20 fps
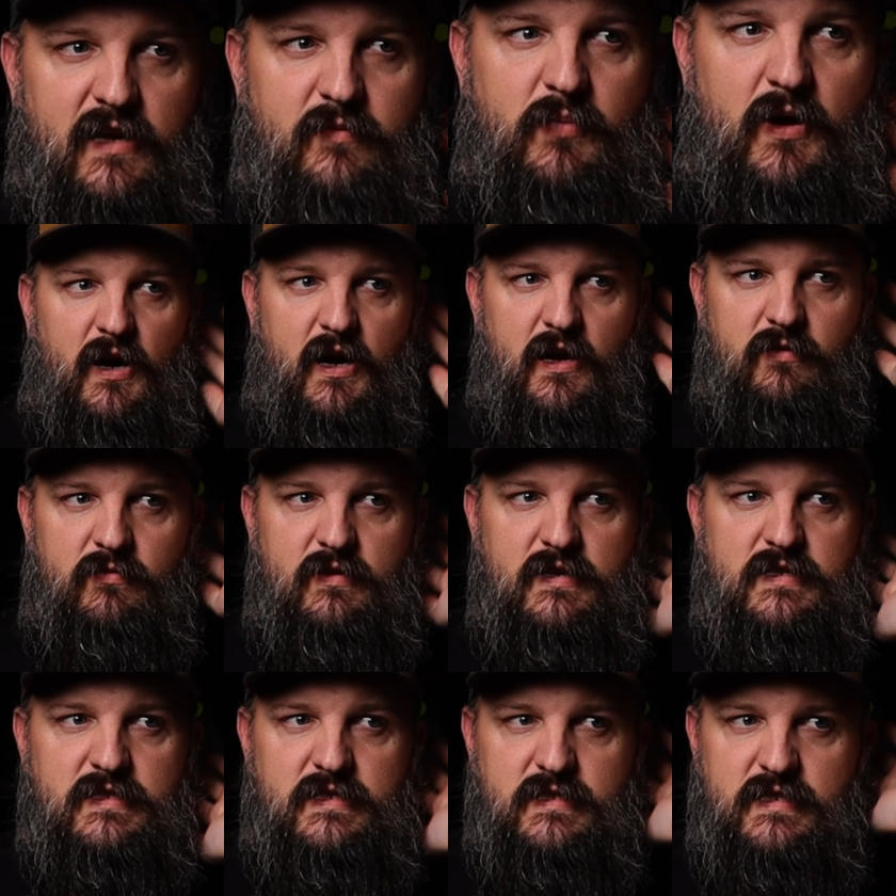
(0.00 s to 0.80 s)
And part of the
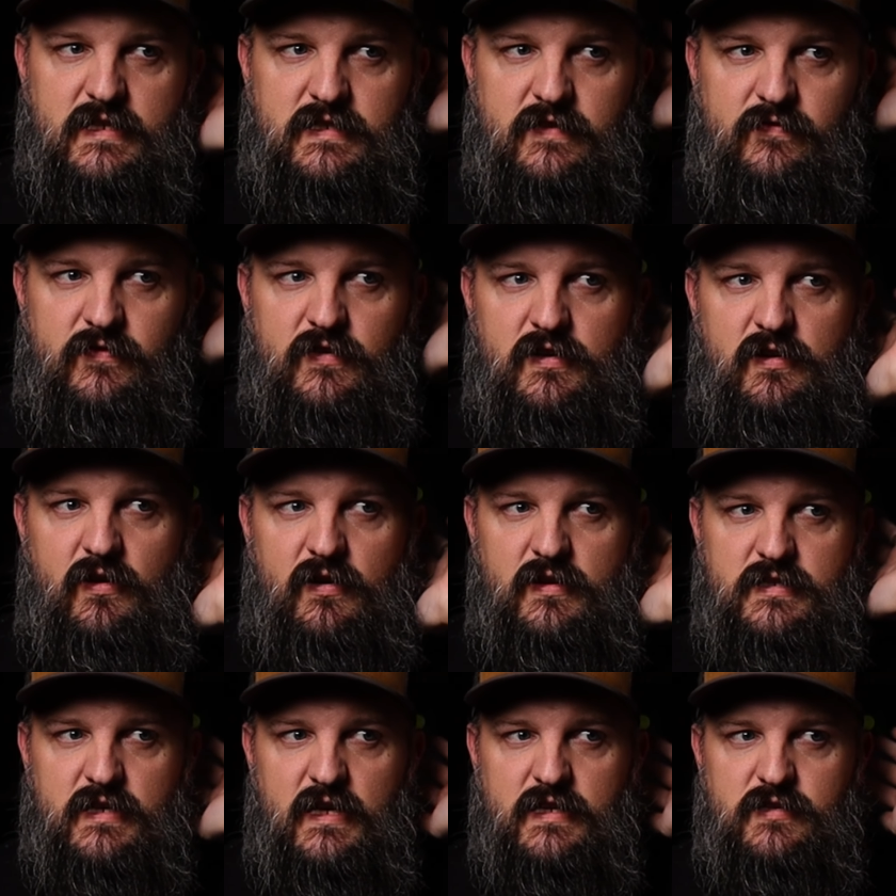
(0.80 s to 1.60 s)
reason is because if you
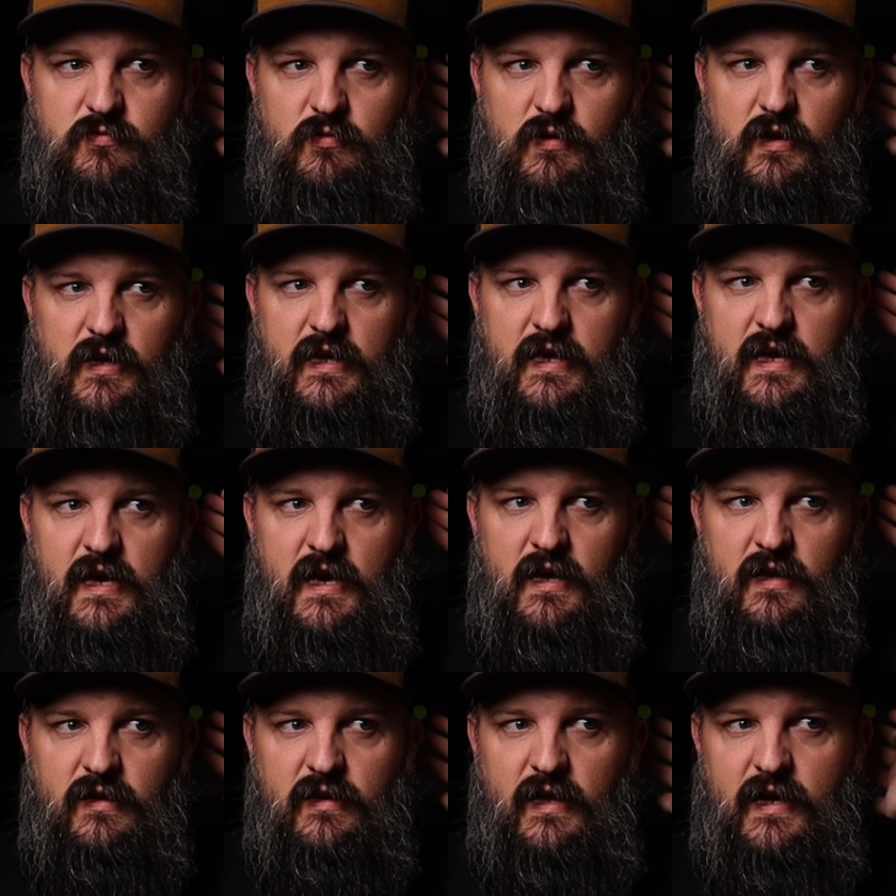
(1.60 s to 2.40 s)
notice, it's really
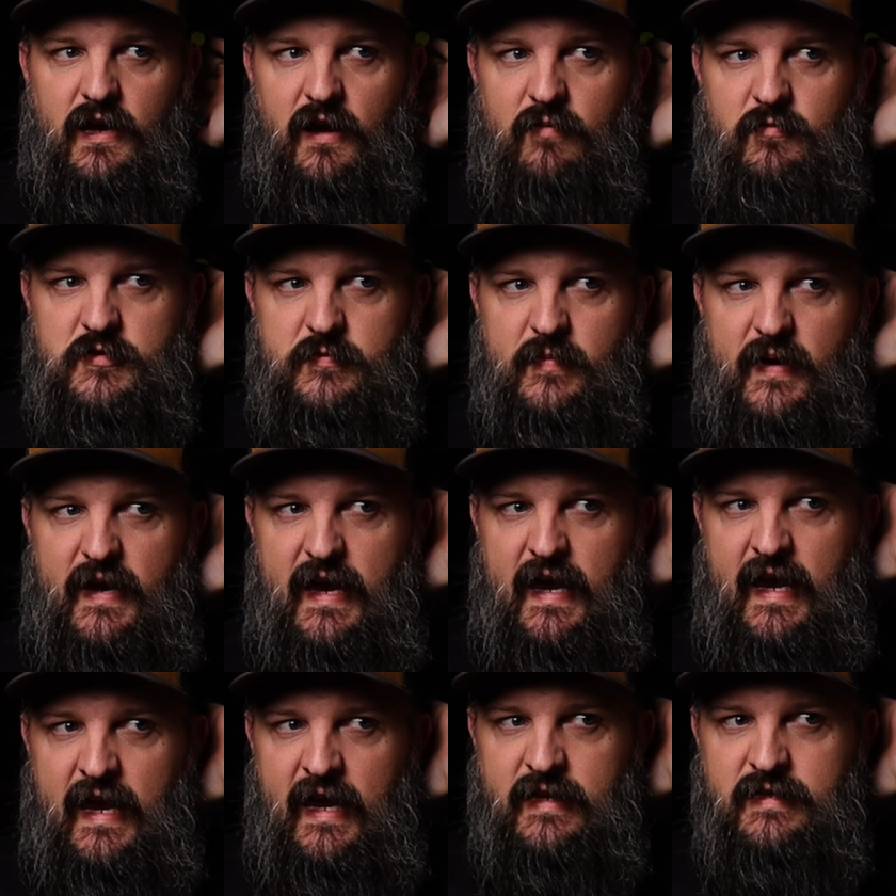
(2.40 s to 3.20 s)
like almost my
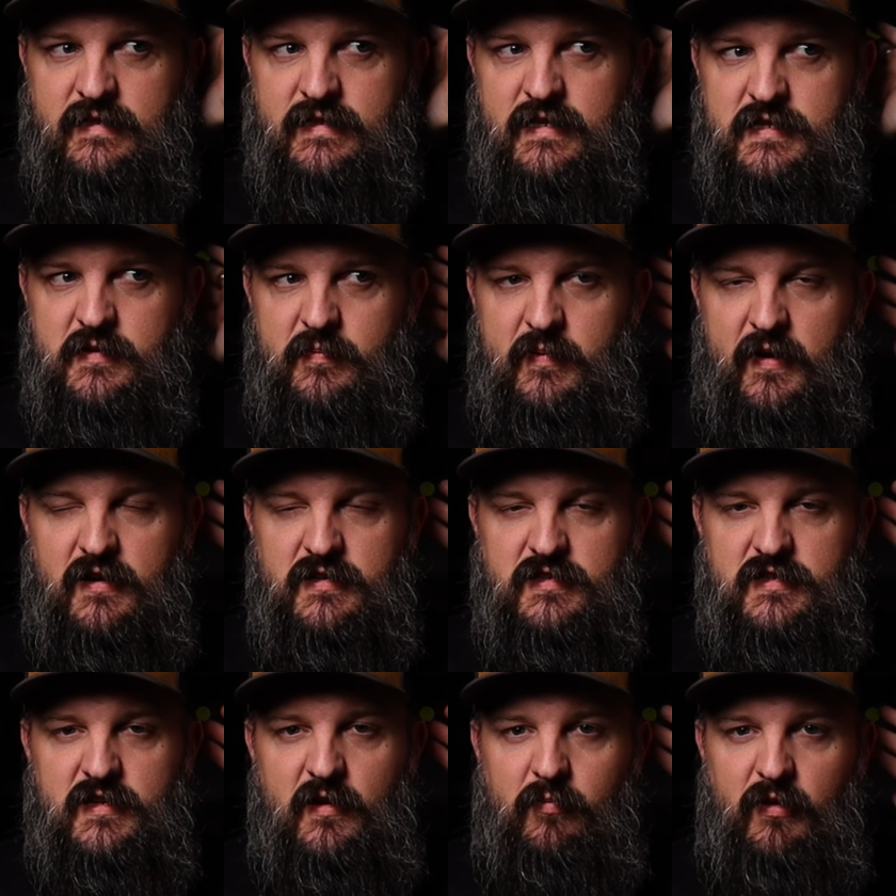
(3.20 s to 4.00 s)
hand
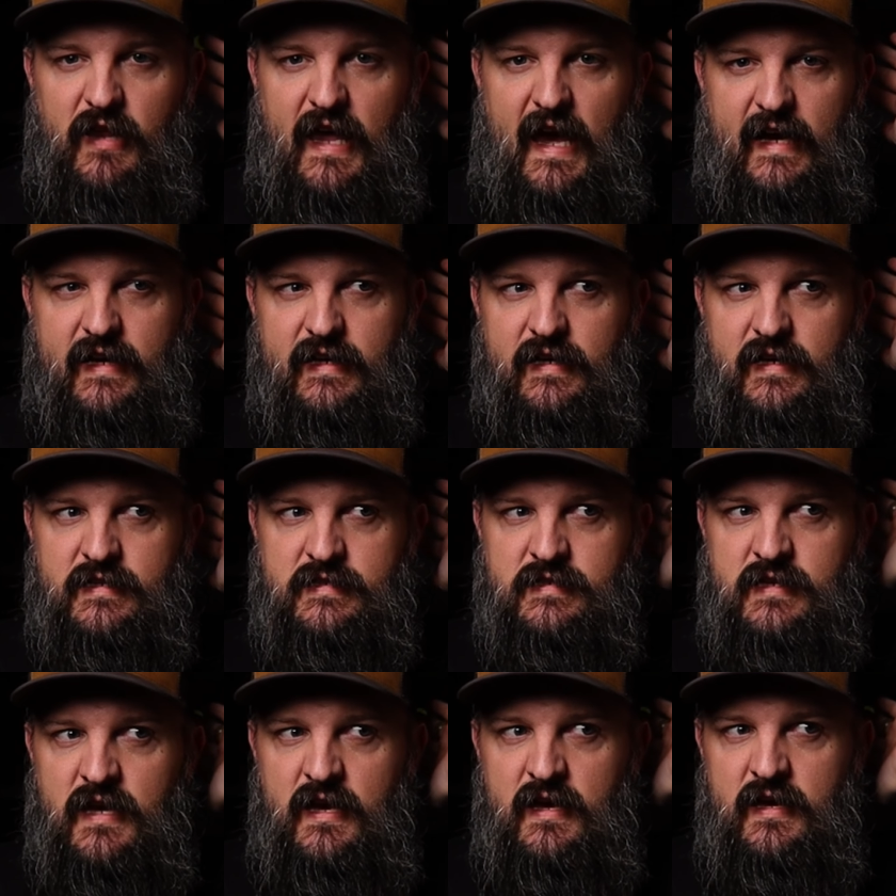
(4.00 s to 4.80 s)
disappears in the
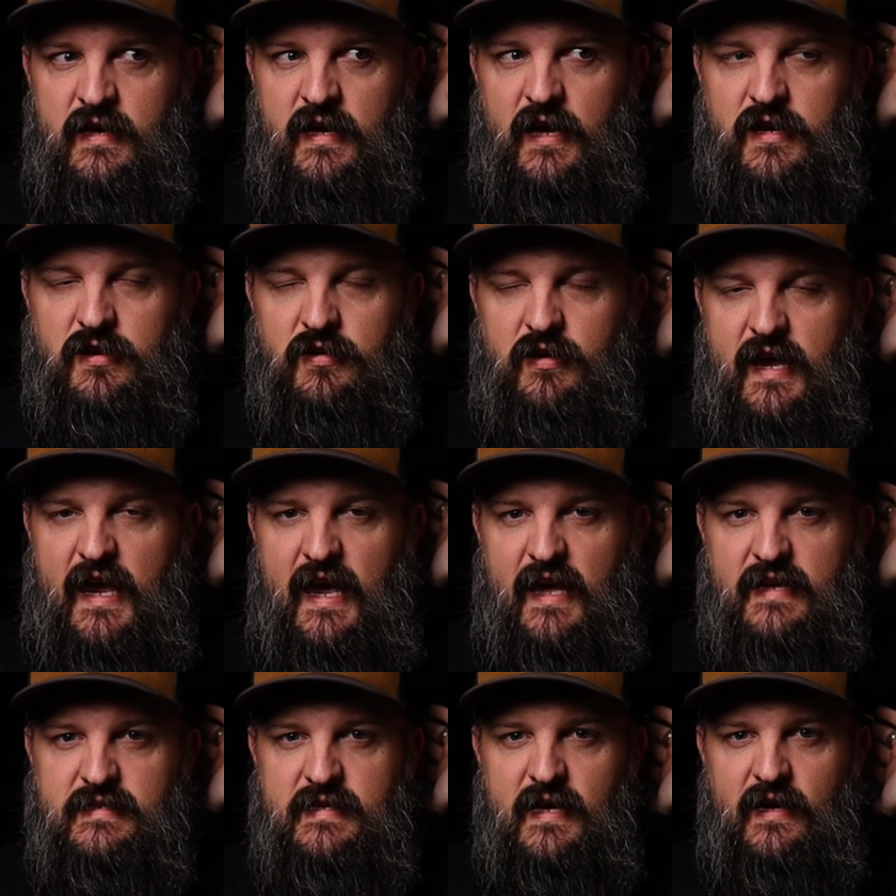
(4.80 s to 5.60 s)
blackness and you
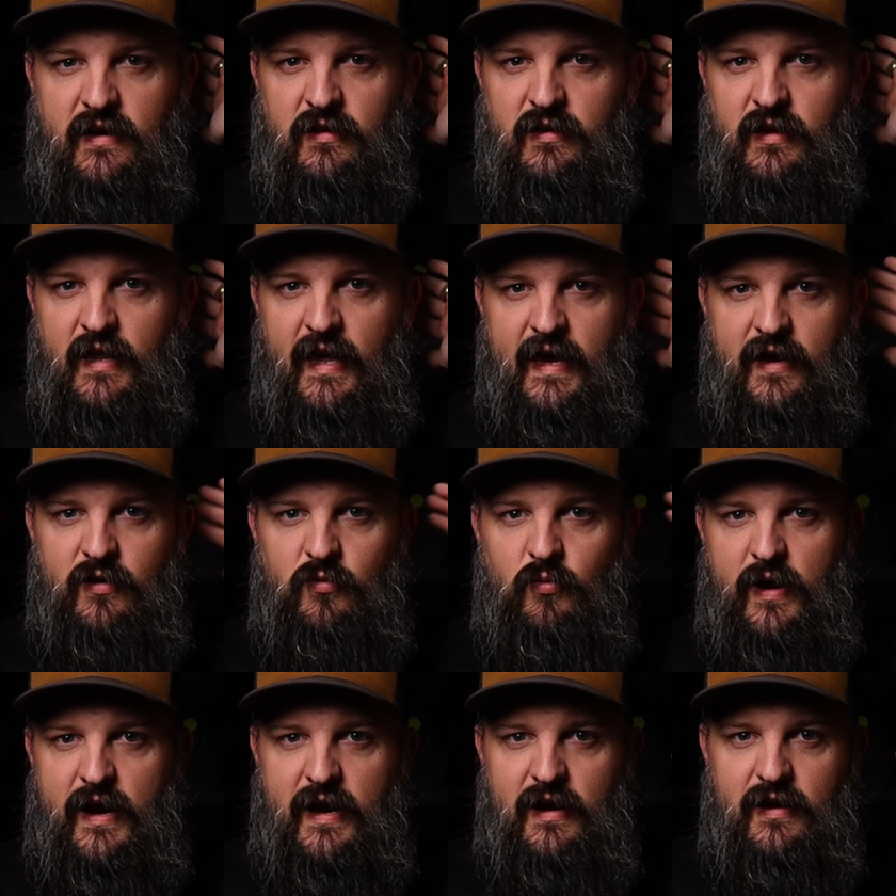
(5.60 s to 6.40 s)
can't tell
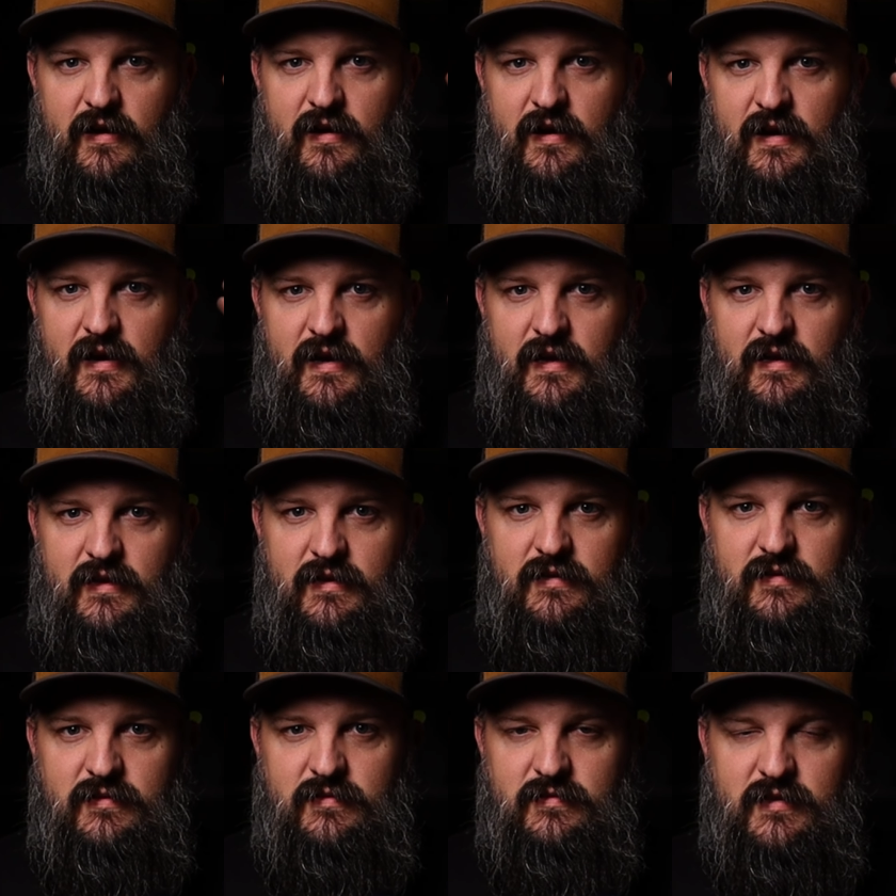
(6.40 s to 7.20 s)
like where
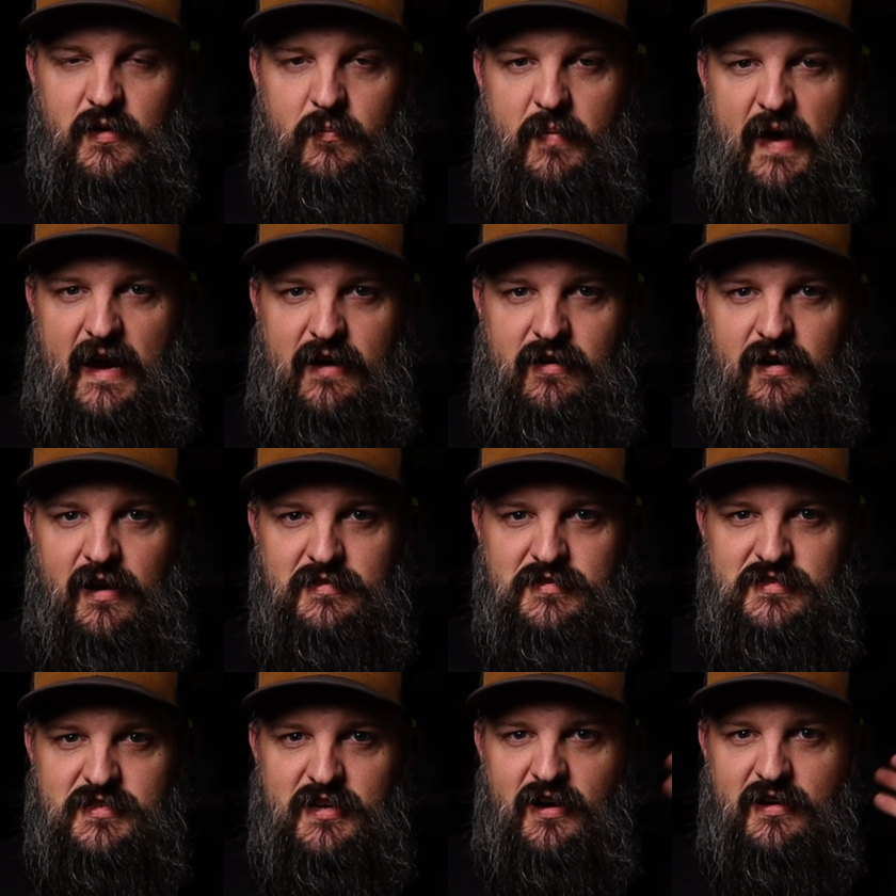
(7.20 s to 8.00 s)
the
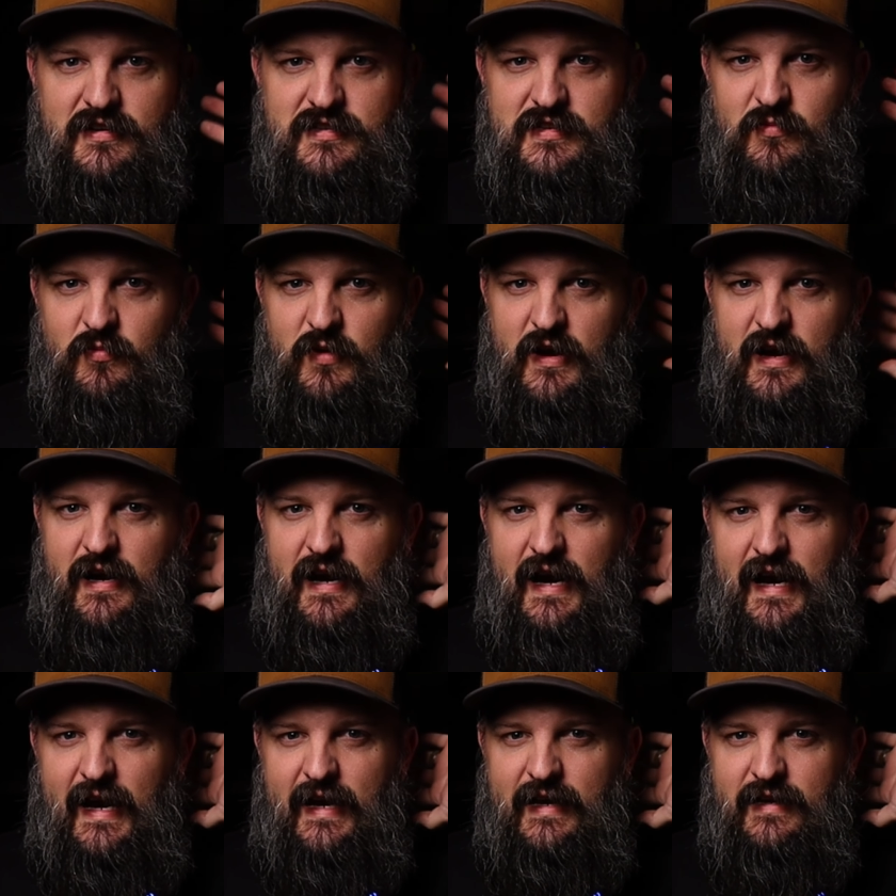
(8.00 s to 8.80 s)
background starts and where
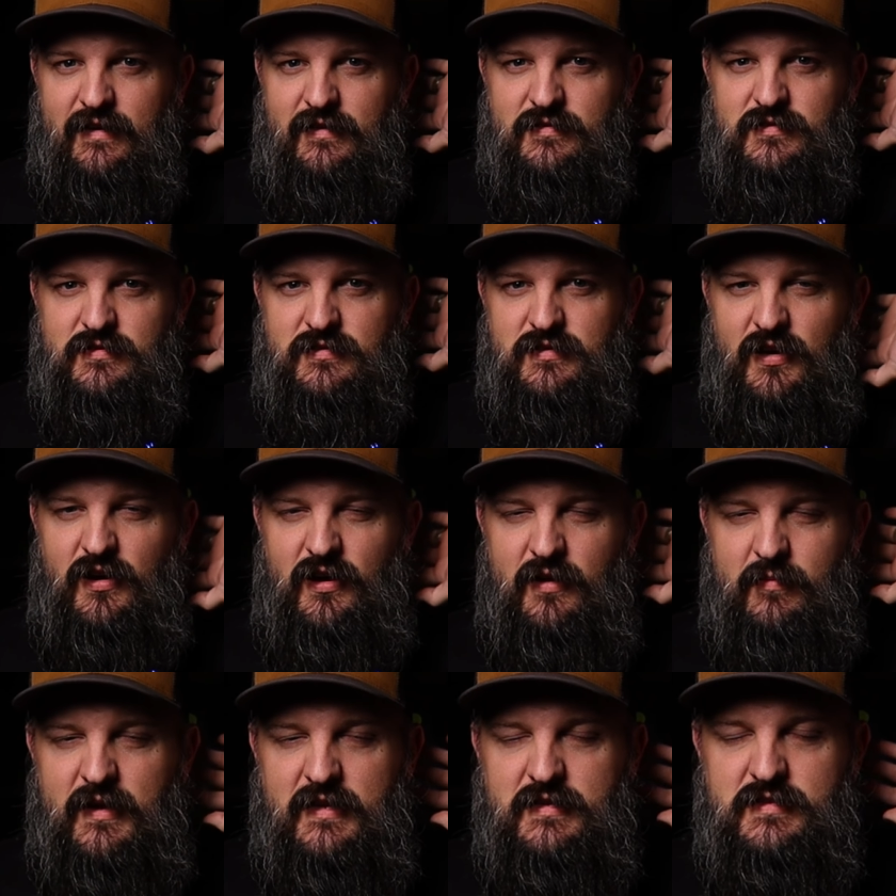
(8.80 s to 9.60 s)
you know
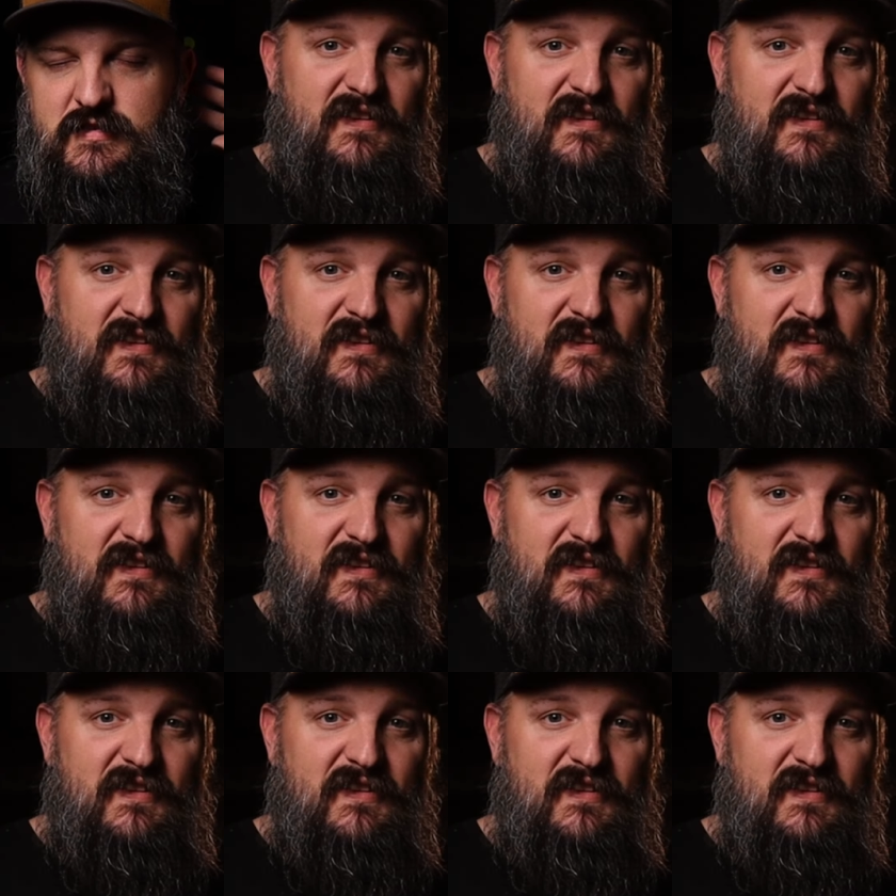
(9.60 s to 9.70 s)
what I mean?